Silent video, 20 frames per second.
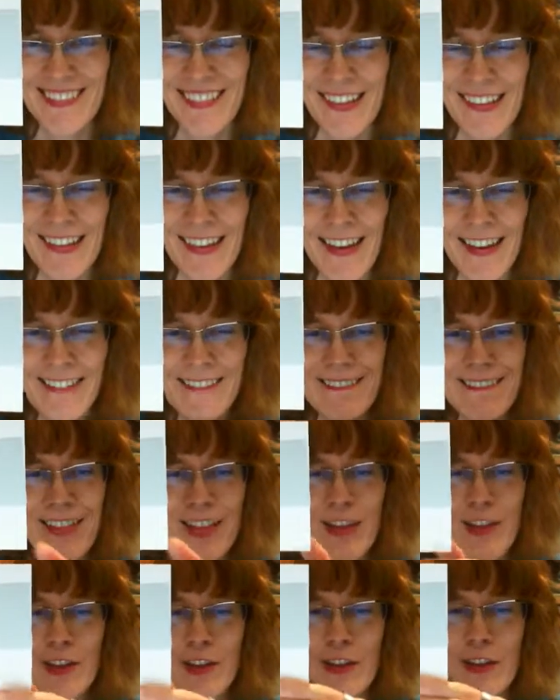Okay?
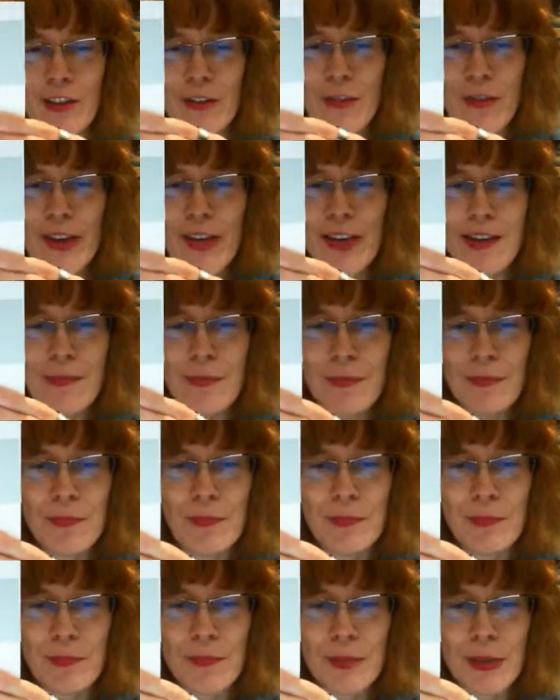3
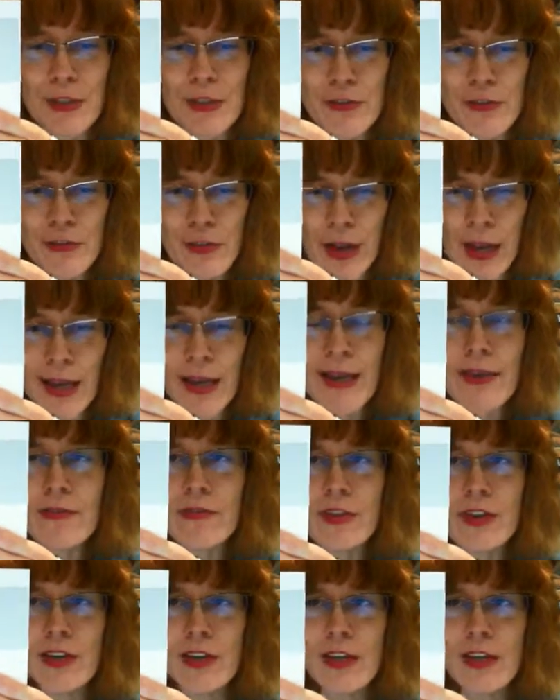plus 5